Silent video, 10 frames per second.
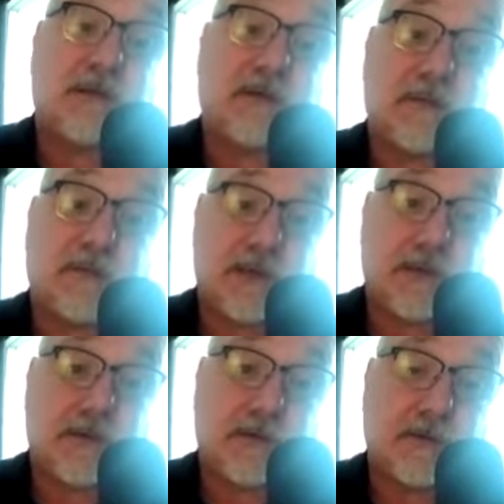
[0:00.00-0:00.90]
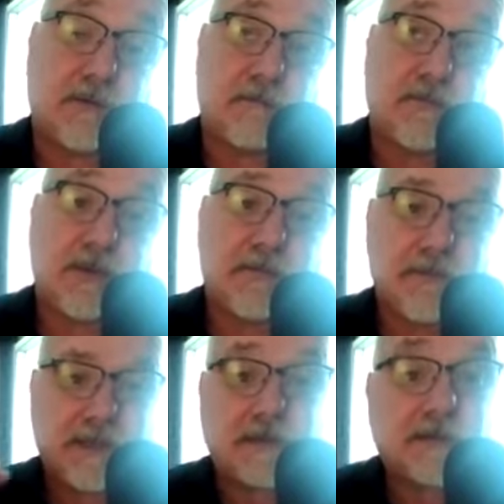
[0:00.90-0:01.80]
as someone else.
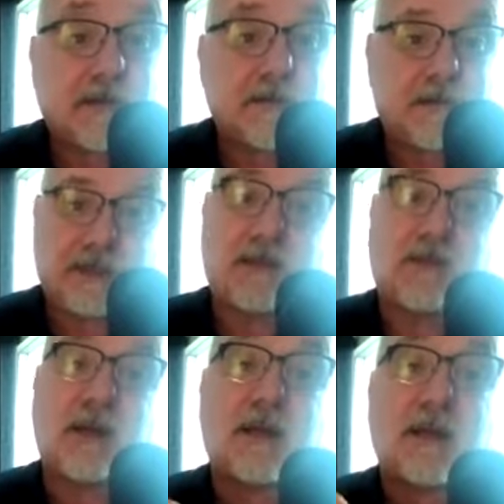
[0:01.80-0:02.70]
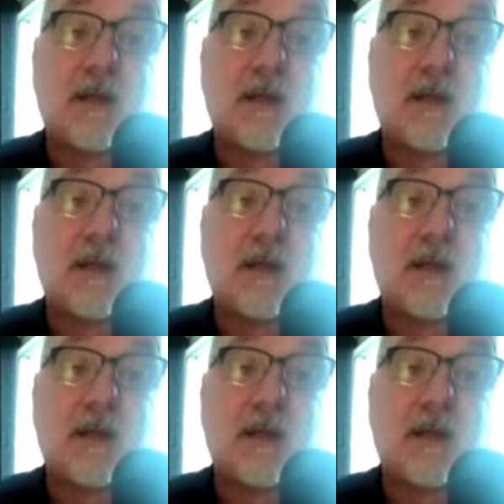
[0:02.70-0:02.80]
But there are things that I